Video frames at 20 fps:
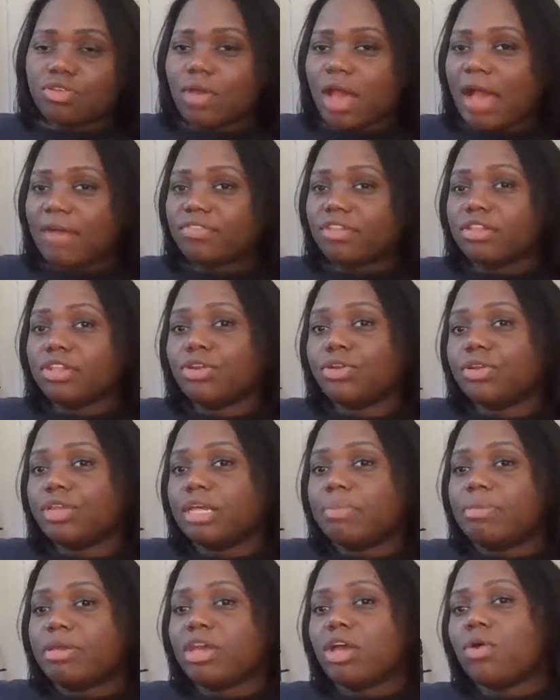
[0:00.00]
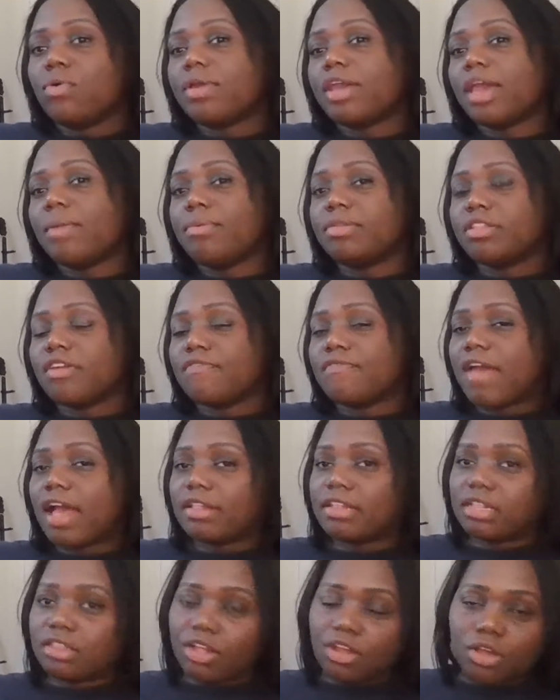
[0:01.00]
you have to literally be okay with the
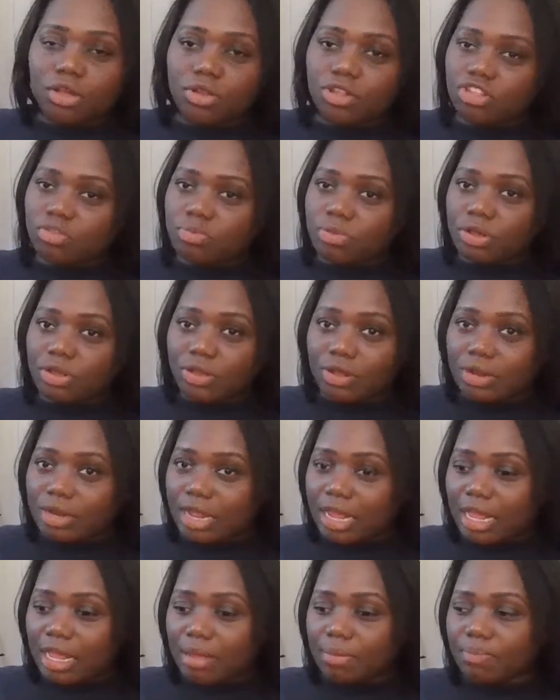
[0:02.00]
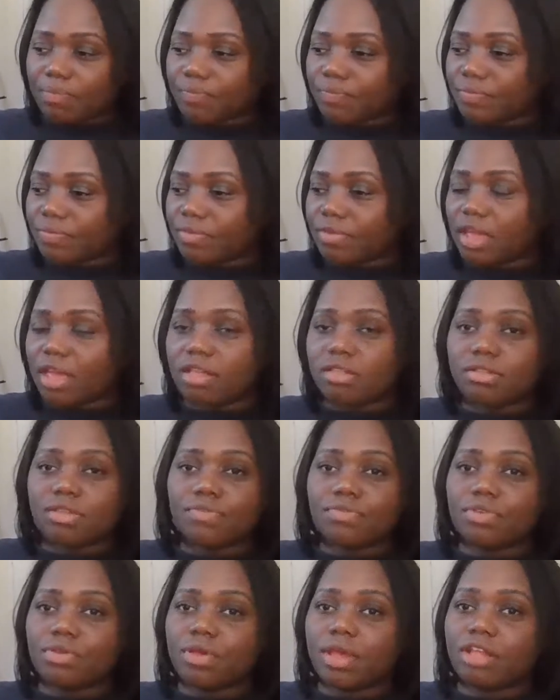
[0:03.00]
fact that they're going to smear your name as
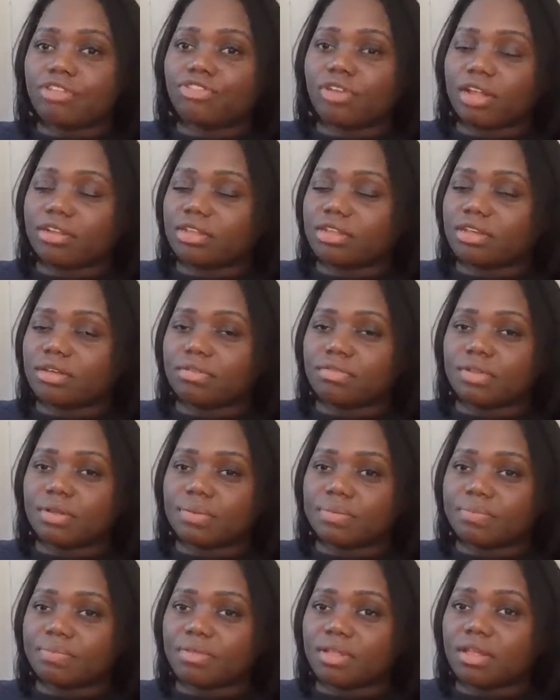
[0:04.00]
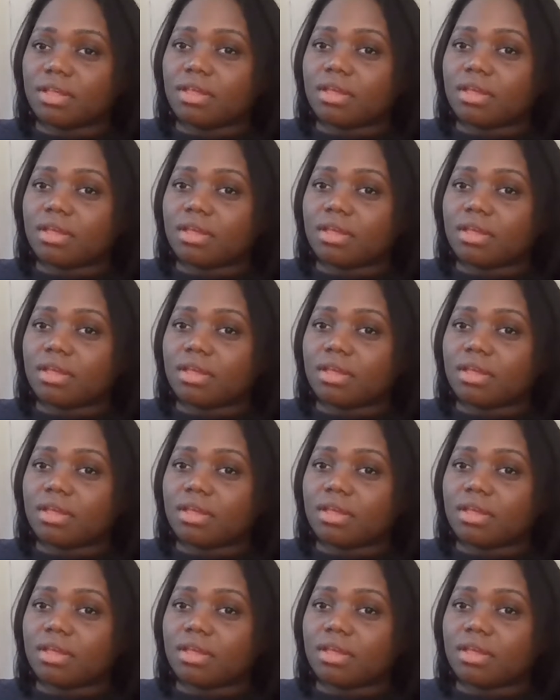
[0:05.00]
if you had tried to kill them.